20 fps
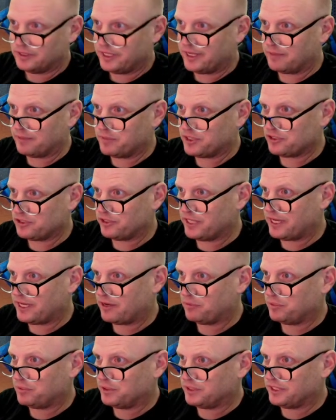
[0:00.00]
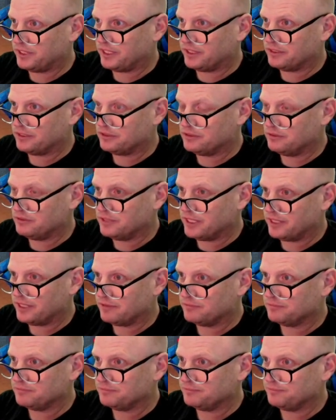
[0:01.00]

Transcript: Yeah, measure the output. Yeah, let's do that.